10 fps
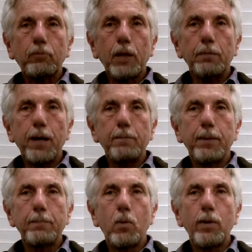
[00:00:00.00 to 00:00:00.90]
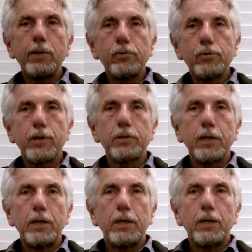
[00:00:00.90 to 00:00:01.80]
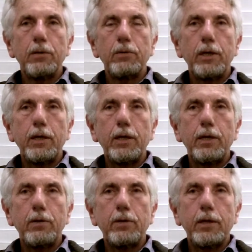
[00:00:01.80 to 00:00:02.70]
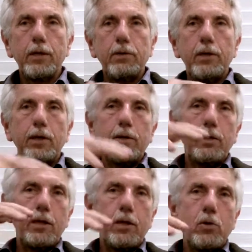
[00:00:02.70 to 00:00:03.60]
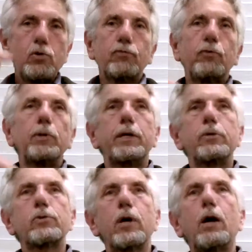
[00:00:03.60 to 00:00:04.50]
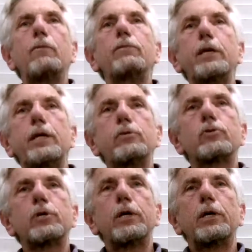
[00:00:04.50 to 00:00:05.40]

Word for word: my my point is that the, the, the, the usefulness of these